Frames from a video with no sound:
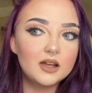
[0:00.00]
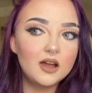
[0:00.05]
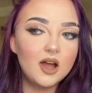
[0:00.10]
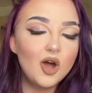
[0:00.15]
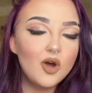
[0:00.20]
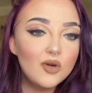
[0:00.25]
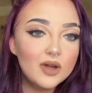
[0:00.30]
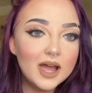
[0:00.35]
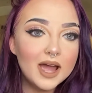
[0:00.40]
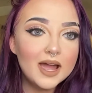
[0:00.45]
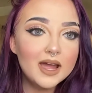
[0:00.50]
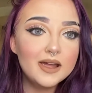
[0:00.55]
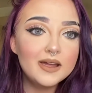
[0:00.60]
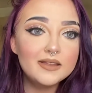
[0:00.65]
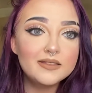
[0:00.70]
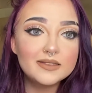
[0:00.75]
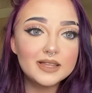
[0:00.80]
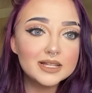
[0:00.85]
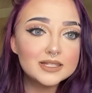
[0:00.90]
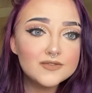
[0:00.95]

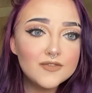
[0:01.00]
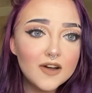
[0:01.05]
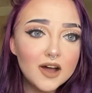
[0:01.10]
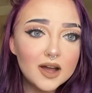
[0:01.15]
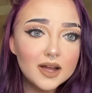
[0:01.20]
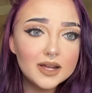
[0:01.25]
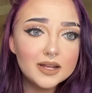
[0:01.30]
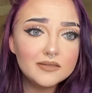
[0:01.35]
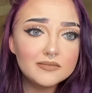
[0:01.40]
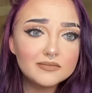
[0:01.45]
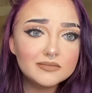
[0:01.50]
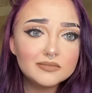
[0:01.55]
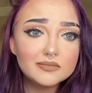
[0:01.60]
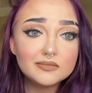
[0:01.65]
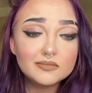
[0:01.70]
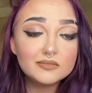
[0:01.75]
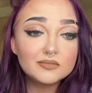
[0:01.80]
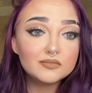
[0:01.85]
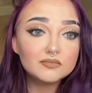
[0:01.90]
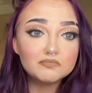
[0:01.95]
Okay, that's fine.
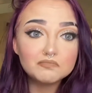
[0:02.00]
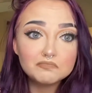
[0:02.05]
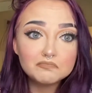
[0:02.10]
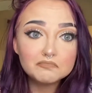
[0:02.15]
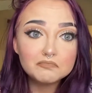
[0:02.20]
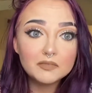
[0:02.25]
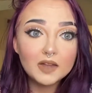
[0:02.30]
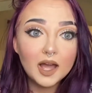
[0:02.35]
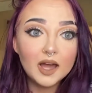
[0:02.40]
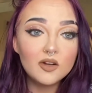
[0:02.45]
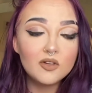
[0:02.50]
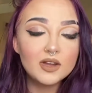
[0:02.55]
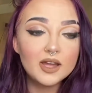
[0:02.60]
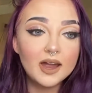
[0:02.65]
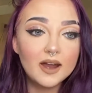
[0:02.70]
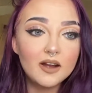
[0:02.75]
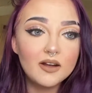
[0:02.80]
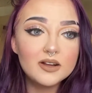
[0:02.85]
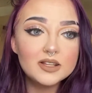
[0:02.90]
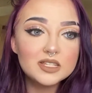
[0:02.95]
I don't
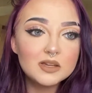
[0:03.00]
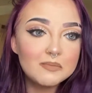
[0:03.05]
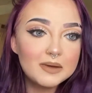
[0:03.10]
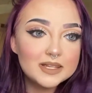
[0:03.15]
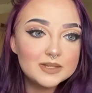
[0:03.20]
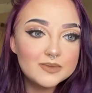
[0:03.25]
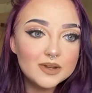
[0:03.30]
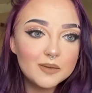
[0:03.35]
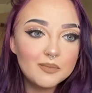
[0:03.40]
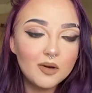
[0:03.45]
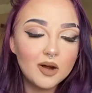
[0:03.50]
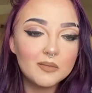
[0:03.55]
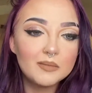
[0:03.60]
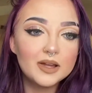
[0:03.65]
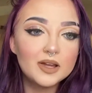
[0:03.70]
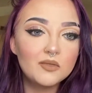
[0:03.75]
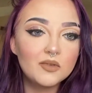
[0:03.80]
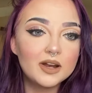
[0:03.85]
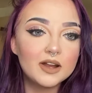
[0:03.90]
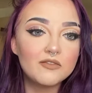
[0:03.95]
care. It's a basement
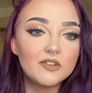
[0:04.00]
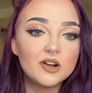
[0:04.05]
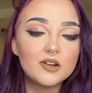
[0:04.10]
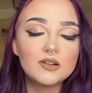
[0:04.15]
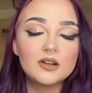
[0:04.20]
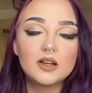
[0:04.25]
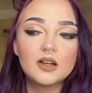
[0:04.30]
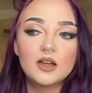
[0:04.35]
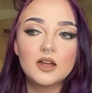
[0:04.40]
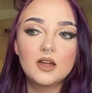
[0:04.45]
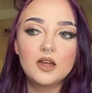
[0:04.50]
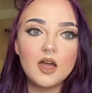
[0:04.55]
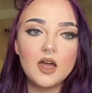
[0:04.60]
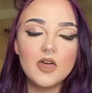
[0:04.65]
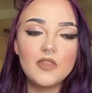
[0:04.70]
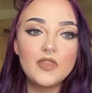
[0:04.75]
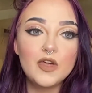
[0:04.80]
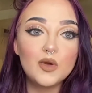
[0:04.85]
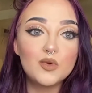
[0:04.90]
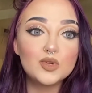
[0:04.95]
apartment, whatever.
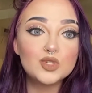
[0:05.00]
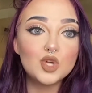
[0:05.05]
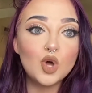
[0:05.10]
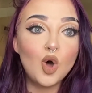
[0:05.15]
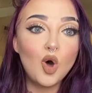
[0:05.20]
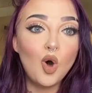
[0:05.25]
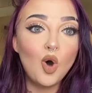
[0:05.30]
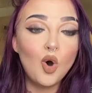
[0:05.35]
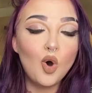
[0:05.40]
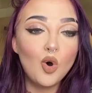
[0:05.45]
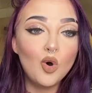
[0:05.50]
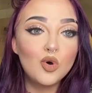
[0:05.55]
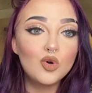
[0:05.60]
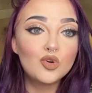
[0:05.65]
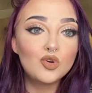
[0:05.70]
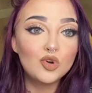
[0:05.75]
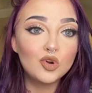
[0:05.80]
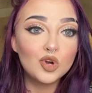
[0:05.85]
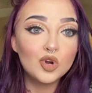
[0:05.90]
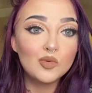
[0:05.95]
There was a whole
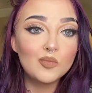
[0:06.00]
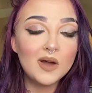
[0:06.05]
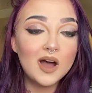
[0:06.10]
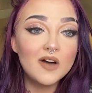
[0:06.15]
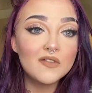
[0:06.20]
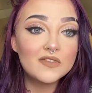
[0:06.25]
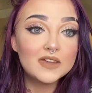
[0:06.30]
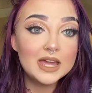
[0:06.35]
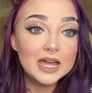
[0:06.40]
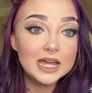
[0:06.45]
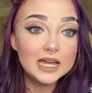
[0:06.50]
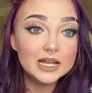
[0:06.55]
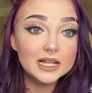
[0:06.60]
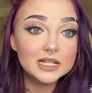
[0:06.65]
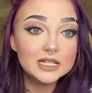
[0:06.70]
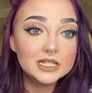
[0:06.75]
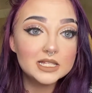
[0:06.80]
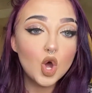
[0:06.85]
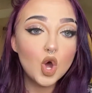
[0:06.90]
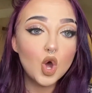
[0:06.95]
group of
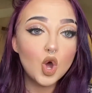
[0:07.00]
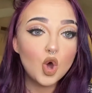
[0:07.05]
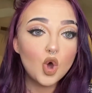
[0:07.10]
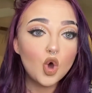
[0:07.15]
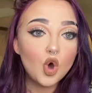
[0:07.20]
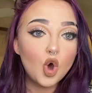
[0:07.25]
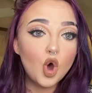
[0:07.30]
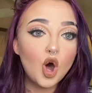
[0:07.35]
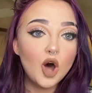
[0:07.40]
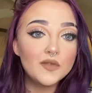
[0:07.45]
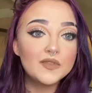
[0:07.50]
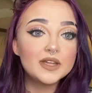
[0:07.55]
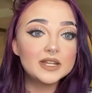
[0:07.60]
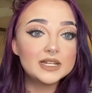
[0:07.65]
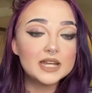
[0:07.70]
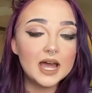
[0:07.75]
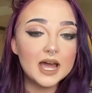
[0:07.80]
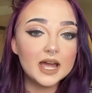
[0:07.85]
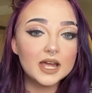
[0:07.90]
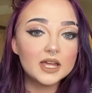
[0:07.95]
kids on the
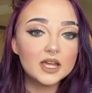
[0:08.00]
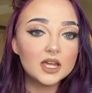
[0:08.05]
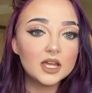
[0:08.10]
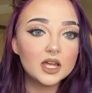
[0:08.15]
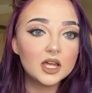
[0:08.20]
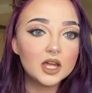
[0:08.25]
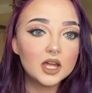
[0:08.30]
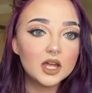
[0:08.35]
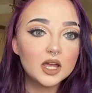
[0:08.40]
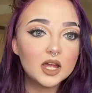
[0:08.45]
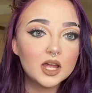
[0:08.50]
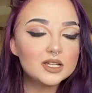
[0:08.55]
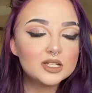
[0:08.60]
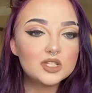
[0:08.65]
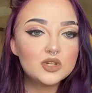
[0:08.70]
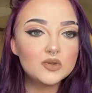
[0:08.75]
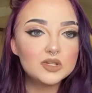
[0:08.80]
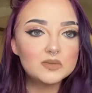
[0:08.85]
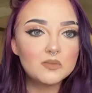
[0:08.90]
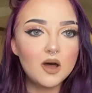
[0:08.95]
deck
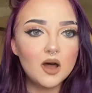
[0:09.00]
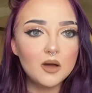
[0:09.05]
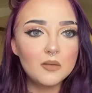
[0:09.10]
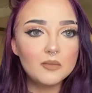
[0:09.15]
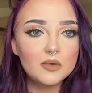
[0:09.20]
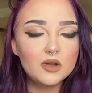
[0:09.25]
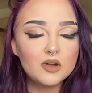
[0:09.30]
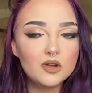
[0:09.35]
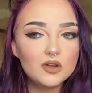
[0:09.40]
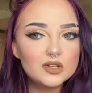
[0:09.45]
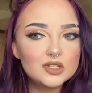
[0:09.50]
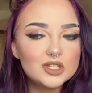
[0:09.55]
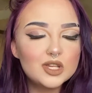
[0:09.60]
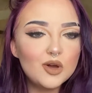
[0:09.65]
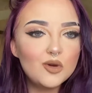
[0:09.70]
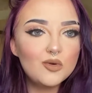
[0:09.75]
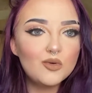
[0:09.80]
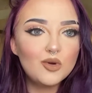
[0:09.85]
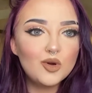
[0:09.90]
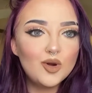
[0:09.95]
to his mom.
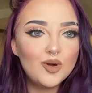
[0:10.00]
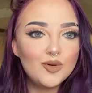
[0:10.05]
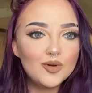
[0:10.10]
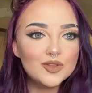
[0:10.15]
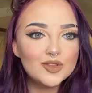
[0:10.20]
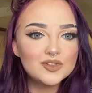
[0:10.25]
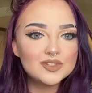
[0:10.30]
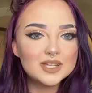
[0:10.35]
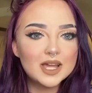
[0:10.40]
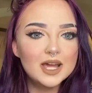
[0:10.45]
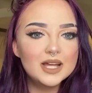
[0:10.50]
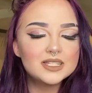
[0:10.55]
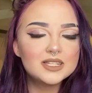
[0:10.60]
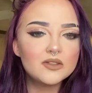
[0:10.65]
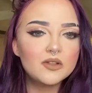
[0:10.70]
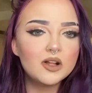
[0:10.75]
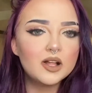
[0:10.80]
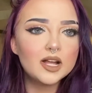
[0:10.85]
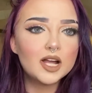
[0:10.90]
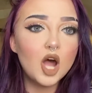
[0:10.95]
So, who are those kids?
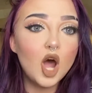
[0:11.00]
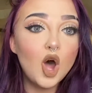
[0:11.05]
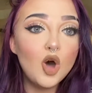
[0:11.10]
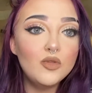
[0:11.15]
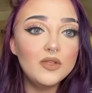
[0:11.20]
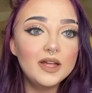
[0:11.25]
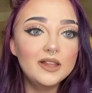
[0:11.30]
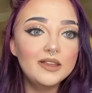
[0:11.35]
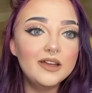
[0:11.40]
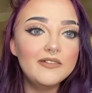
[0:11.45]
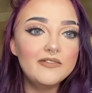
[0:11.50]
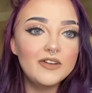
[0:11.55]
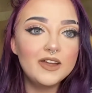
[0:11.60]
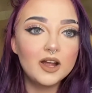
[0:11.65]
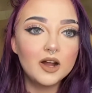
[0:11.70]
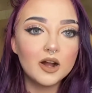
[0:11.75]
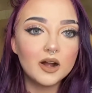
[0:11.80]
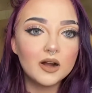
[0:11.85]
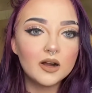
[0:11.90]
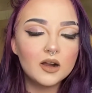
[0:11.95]
And they're like, oh, they live
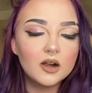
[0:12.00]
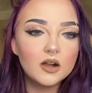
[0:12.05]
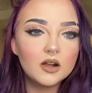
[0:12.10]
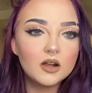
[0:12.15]
here.